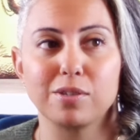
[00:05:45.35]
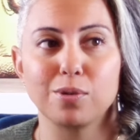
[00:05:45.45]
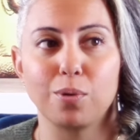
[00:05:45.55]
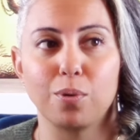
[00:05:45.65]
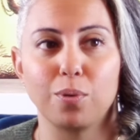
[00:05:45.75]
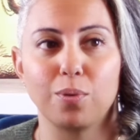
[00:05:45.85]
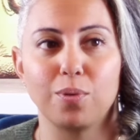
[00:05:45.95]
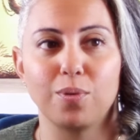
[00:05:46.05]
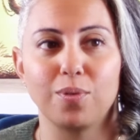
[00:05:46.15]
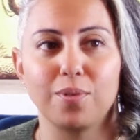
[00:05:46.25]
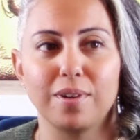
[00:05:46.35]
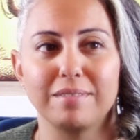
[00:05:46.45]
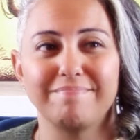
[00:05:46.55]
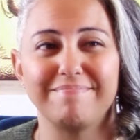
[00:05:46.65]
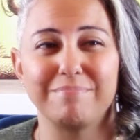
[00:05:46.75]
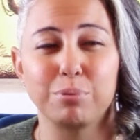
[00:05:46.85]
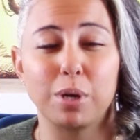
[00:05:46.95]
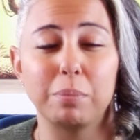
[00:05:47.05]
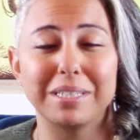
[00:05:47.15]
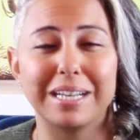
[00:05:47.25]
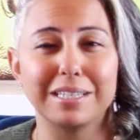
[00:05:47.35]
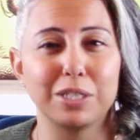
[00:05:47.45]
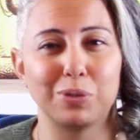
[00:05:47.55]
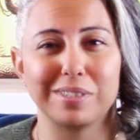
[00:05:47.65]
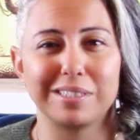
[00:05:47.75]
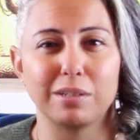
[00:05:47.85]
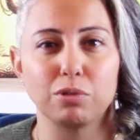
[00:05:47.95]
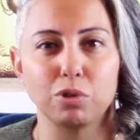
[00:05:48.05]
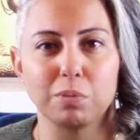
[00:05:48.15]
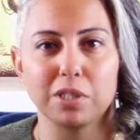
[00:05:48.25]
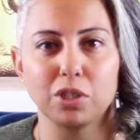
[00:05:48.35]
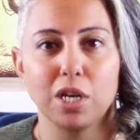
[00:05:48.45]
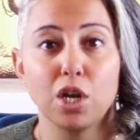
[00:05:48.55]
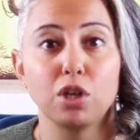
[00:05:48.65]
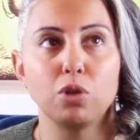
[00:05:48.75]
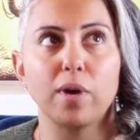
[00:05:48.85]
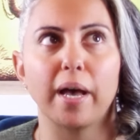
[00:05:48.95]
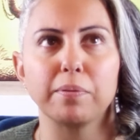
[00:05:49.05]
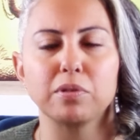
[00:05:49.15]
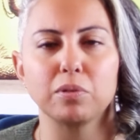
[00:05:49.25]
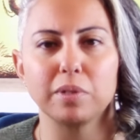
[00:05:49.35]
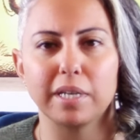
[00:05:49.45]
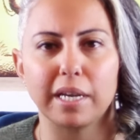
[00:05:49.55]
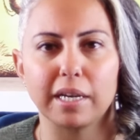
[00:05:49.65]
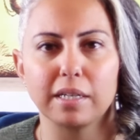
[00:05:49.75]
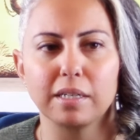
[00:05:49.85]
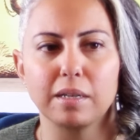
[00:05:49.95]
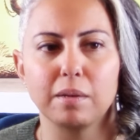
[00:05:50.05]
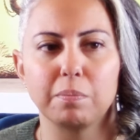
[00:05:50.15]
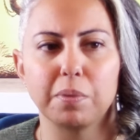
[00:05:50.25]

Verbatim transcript: So probably not going to dress it down too much. You absolutely can.